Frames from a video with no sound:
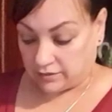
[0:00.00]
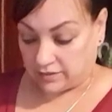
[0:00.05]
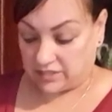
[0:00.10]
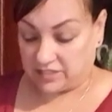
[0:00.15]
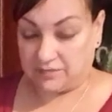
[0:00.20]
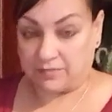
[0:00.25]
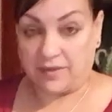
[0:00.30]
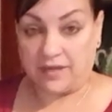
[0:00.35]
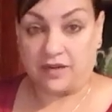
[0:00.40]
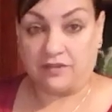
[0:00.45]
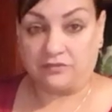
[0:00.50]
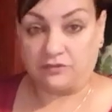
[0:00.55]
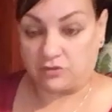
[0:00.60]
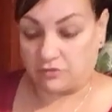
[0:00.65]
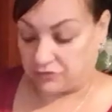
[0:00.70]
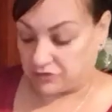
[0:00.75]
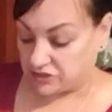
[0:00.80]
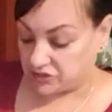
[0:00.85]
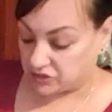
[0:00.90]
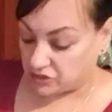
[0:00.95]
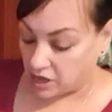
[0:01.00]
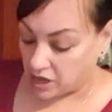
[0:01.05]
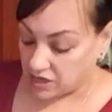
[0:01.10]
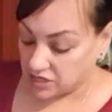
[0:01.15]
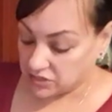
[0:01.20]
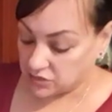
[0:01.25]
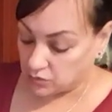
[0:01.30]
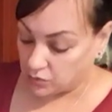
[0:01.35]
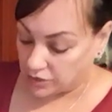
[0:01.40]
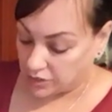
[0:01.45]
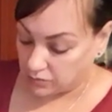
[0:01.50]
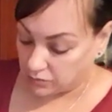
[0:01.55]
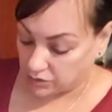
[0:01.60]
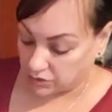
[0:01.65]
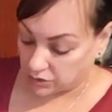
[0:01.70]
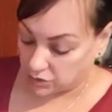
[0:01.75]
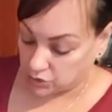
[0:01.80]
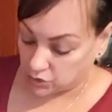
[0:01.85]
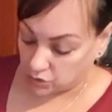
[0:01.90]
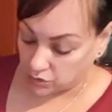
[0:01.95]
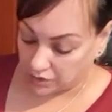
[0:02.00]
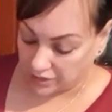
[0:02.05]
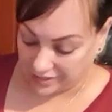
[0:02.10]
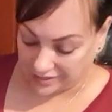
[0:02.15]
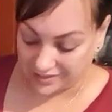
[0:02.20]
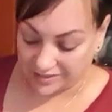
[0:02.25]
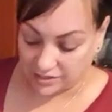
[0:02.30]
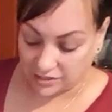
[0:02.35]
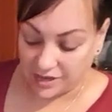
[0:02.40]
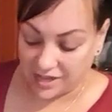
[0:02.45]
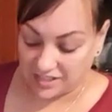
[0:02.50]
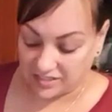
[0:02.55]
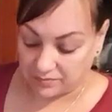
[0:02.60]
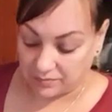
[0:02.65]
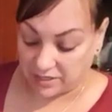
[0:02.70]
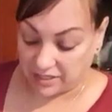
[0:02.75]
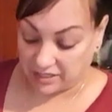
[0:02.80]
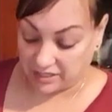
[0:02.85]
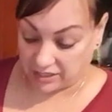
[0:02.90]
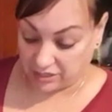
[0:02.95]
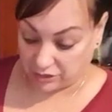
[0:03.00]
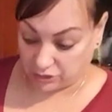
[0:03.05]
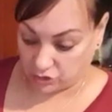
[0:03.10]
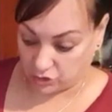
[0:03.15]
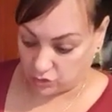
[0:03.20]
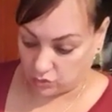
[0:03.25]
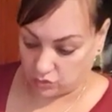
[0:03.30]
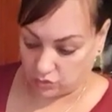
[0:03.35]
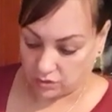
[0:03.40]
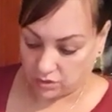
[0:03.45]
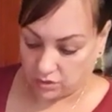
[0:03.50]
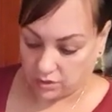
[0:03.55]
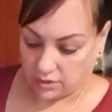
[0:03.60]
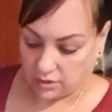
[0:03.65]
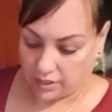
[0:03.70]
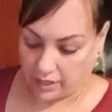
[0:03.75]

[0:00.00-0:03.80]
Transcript: This is my leftover sauce. What I'm gonna do, and it still has meat in here too.